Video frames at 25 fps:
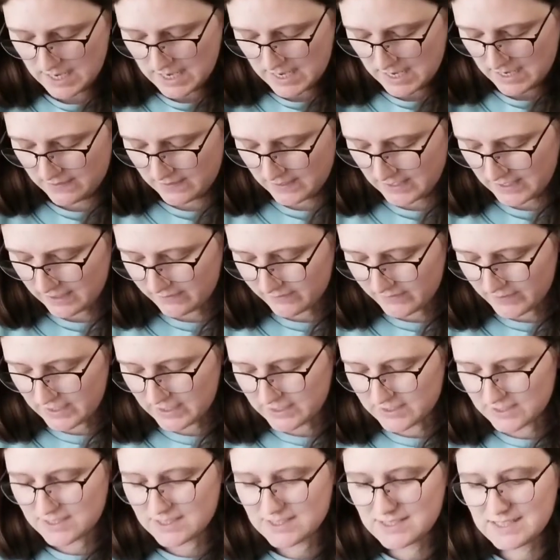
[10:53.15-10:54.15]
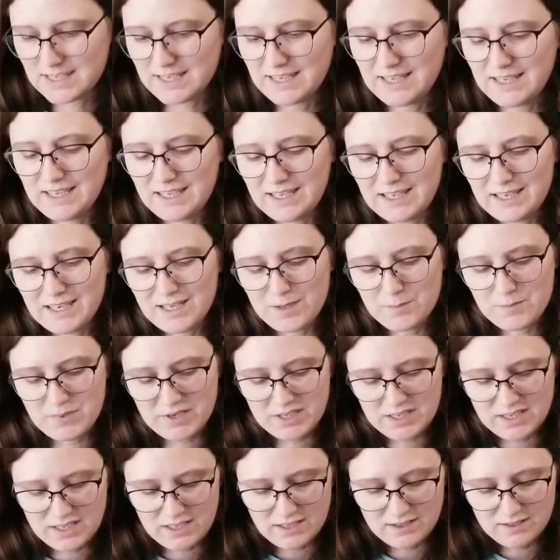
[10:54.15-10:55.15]
and then I've got just a
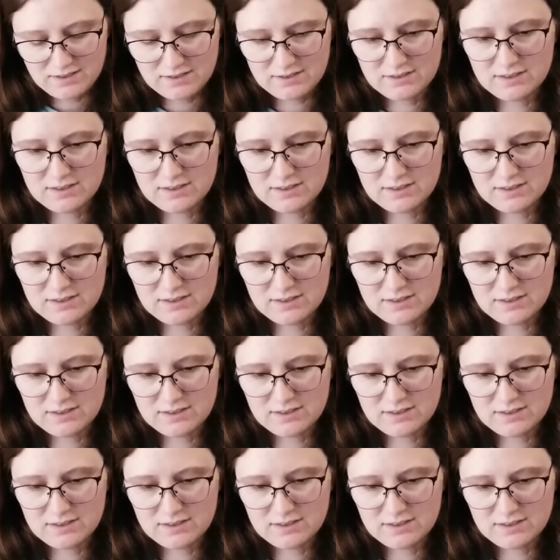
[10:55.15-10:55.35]
itty